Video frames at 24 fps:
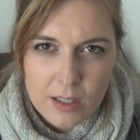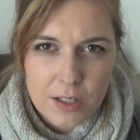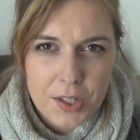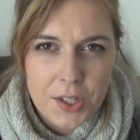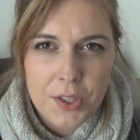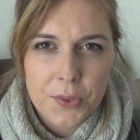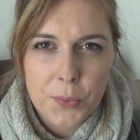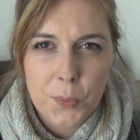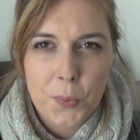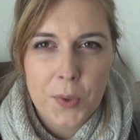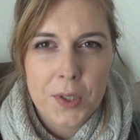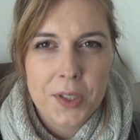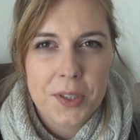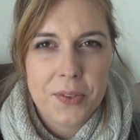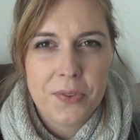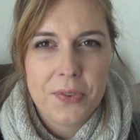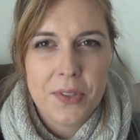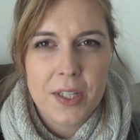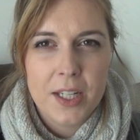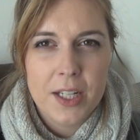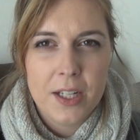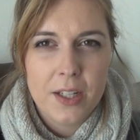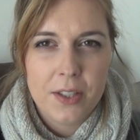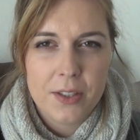one
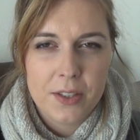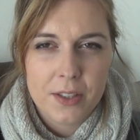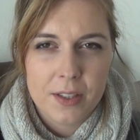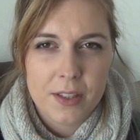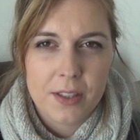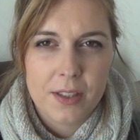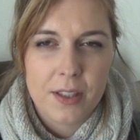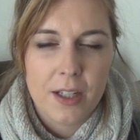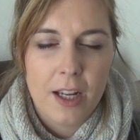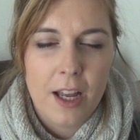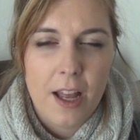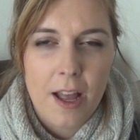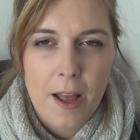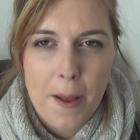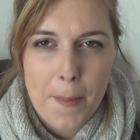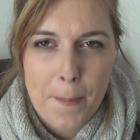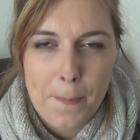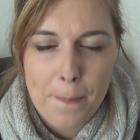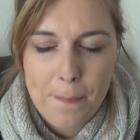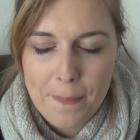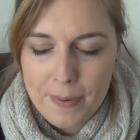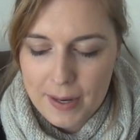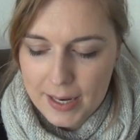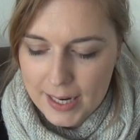of the other
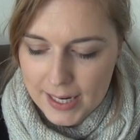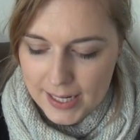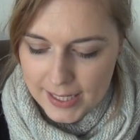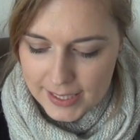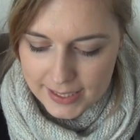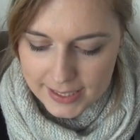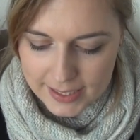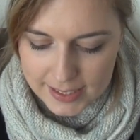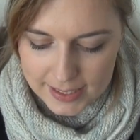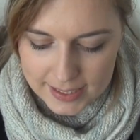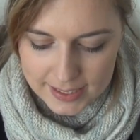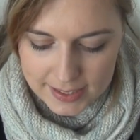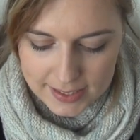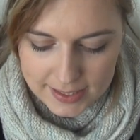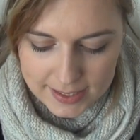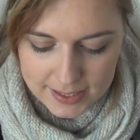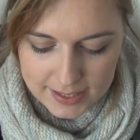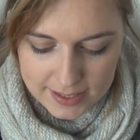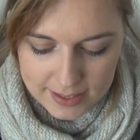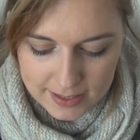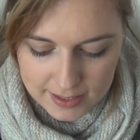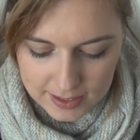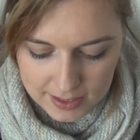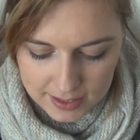
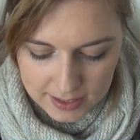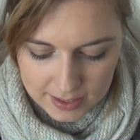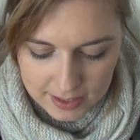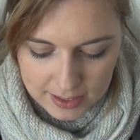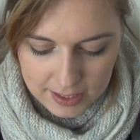places